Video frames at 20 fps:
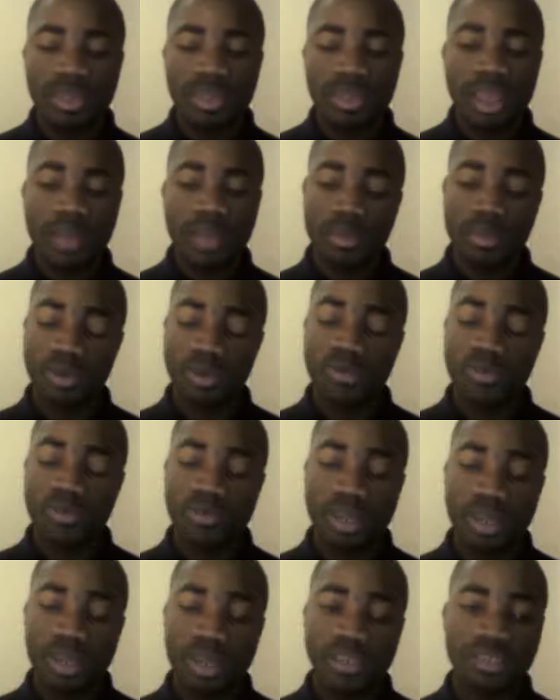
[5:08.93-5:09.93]
a plot of
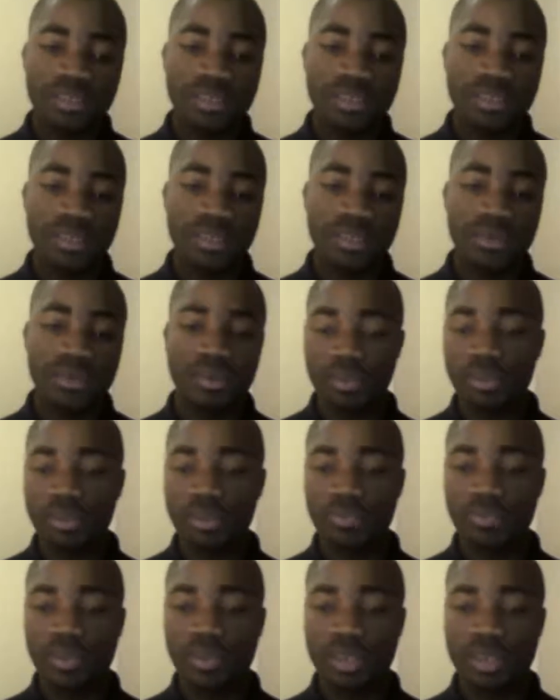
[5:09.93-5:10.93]
land or a
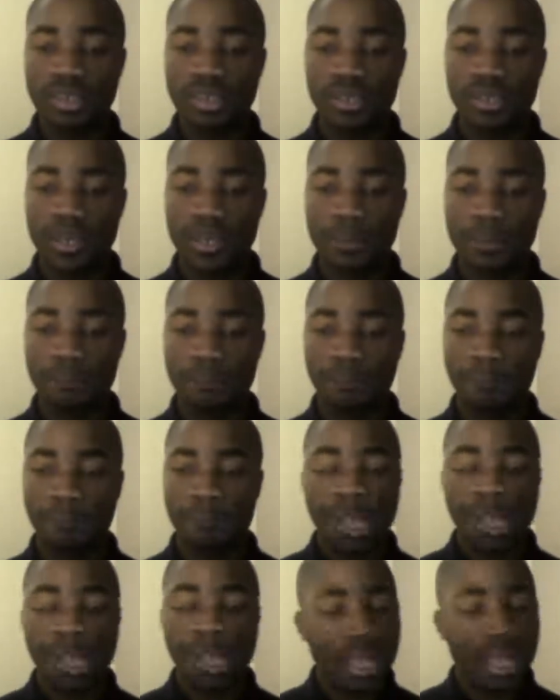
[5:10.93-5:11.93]
piece of land
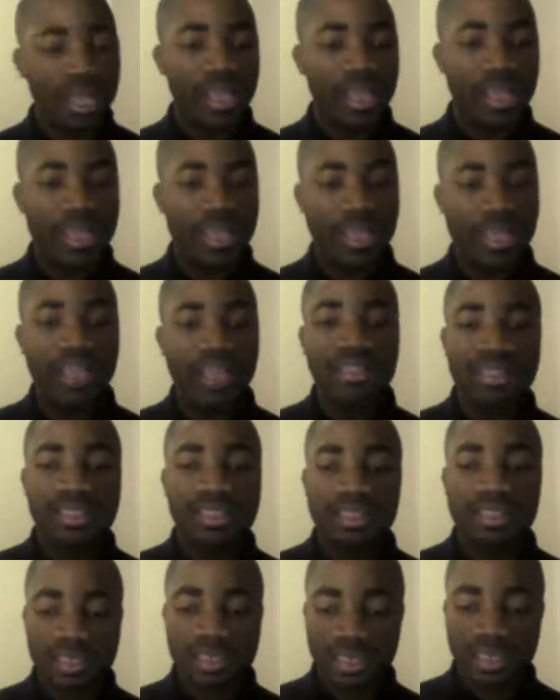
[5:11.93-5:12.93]
and
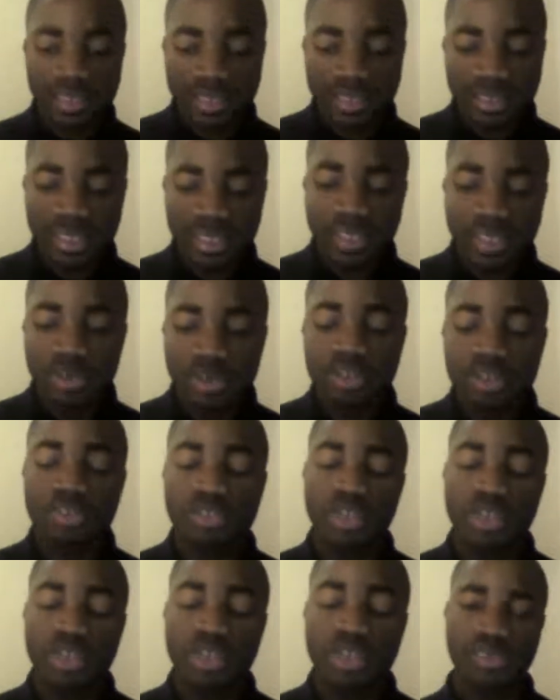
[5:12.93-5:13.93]
start
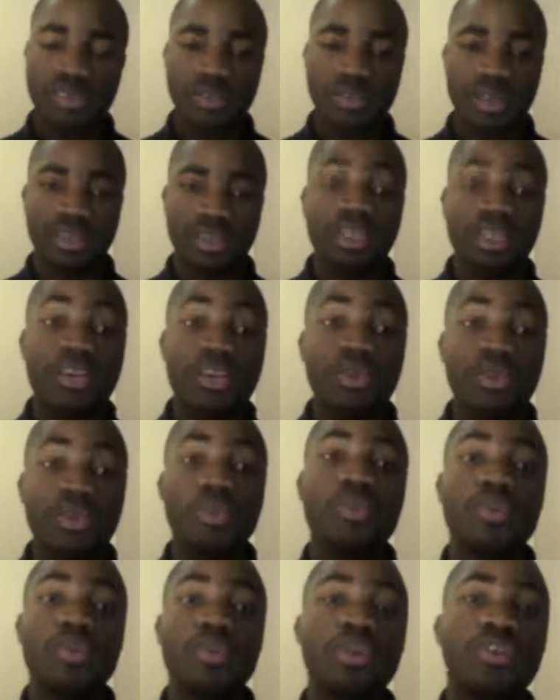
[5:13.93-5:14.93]
constructing on it. They know
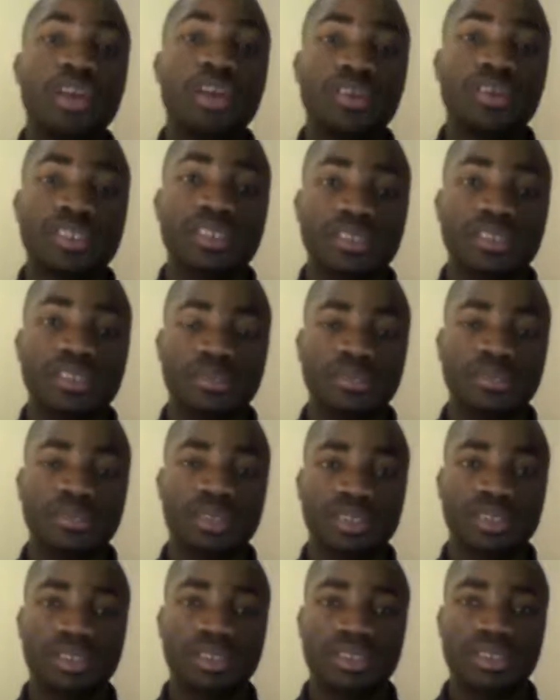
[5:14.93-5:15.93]
nobody's going to arrest them.
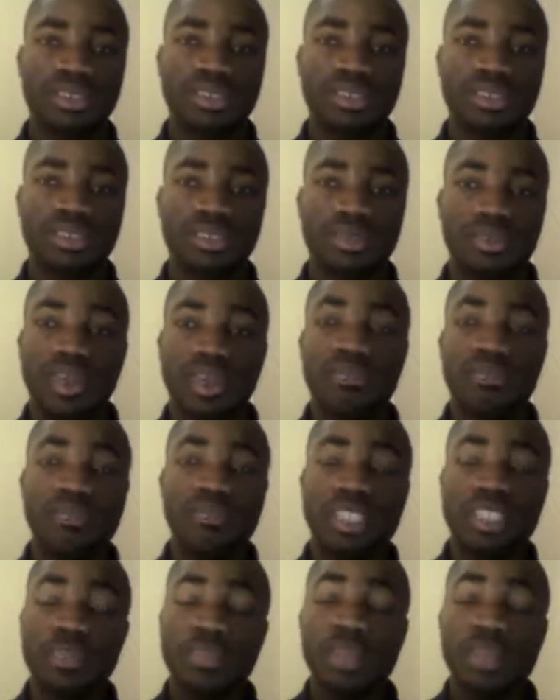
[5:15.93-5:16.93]
We have
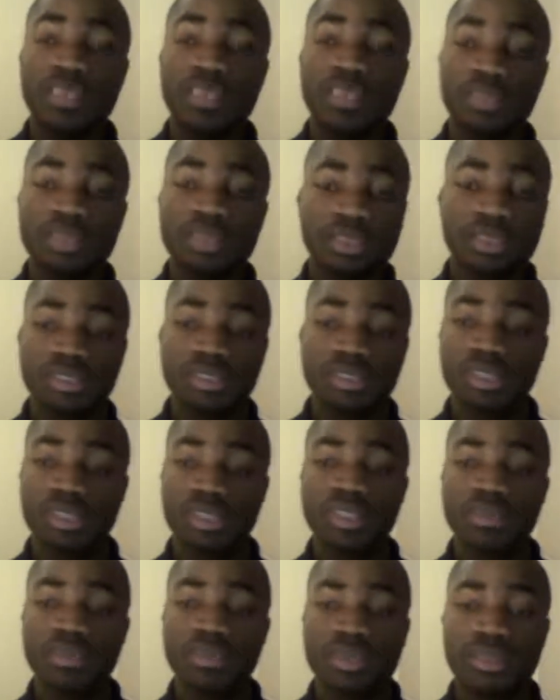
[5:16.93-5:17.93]
municipal assemblies and district
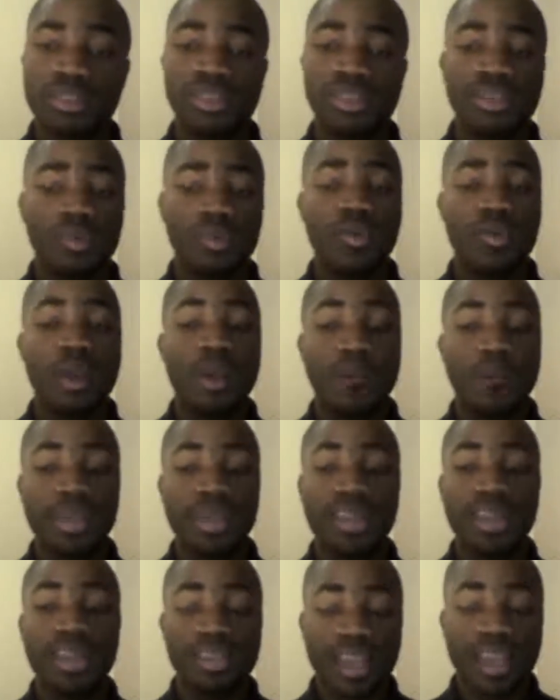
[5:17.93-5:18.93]
assemblies who are
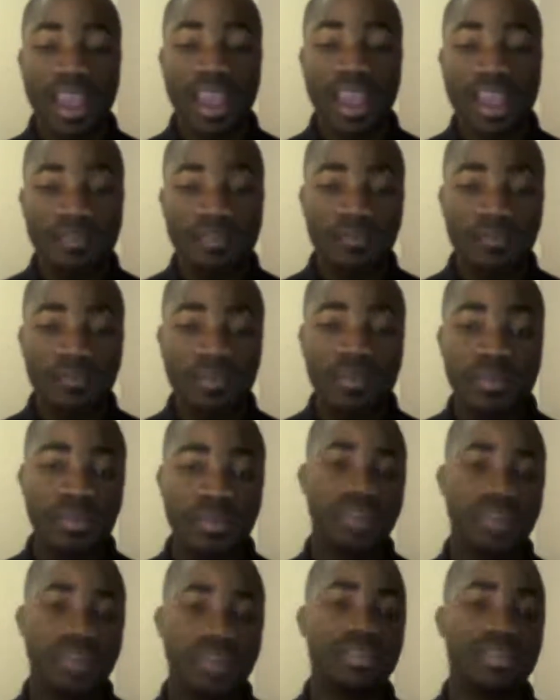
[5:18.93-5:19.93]
paid every
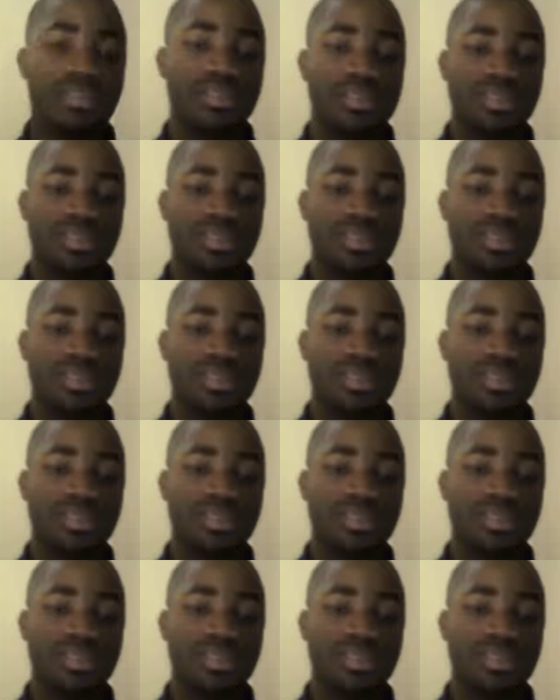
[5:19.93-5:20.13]
month.